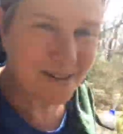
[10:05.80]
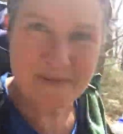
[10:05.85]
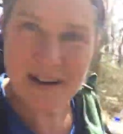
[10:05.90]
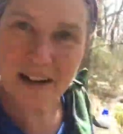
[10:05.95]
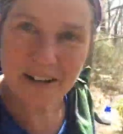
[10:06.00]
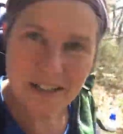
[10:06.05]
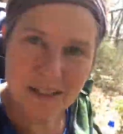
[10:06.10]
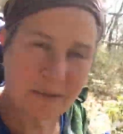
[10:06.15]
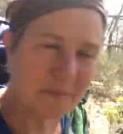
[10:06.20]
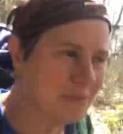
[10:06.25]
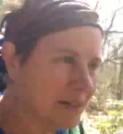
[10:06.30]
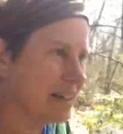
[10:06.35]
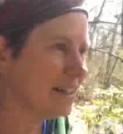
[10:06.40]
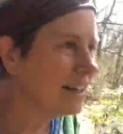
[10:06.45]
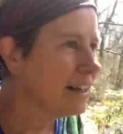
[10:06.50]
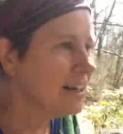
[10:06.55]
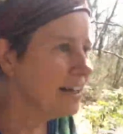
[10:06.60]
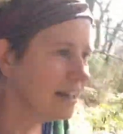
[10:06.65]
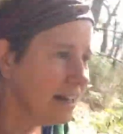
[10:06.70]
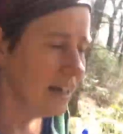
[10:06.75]
about it, but
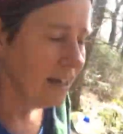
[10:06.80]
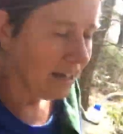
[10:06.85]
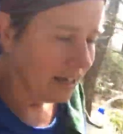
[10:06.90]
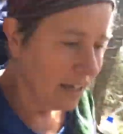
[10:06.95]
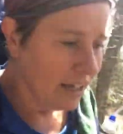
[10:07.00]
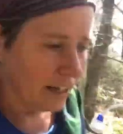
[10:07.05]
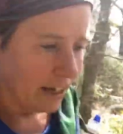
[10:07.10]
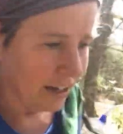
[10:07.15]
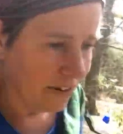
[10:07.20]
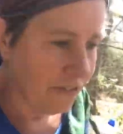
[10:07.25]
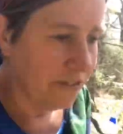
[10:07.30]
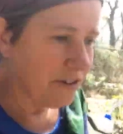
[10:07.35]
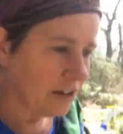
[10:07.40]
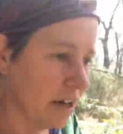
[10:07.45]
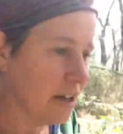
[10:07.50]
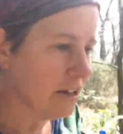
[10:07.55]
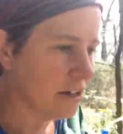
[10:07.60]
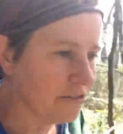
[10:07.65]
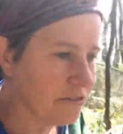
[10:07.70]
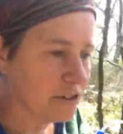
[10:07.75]

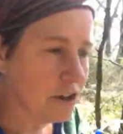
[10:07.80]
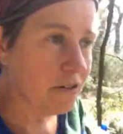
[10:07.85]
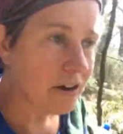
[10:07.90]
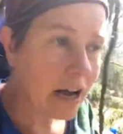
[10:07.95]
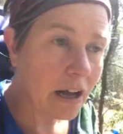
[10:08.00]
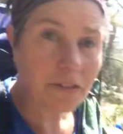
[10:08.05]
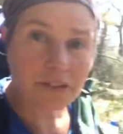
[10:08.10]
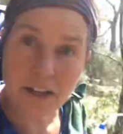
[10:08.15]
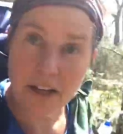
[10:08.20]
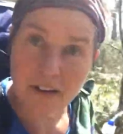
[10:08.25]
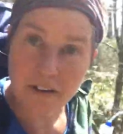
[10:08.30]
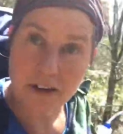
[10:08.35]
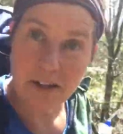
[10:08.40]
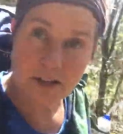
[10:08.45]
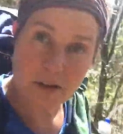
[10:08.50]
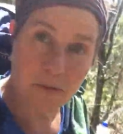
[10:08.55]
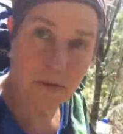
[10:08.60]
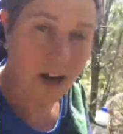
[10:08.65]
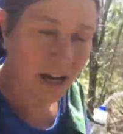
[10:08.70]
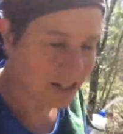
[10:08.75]
if you're out there and
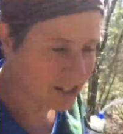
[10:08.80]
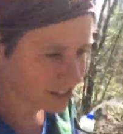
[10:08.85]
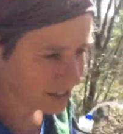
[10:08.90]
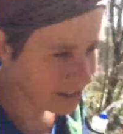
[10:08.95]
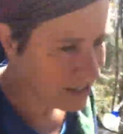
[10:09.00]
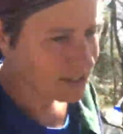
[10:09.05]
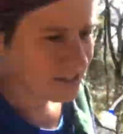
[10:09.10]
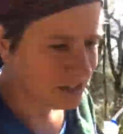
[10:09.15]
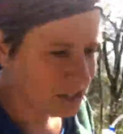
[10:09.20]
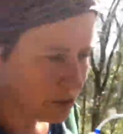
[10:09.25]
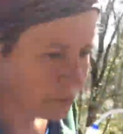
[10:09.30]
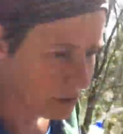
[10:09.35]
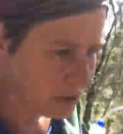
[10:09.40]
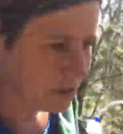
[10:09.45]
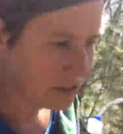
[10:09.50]
you're watching this and you were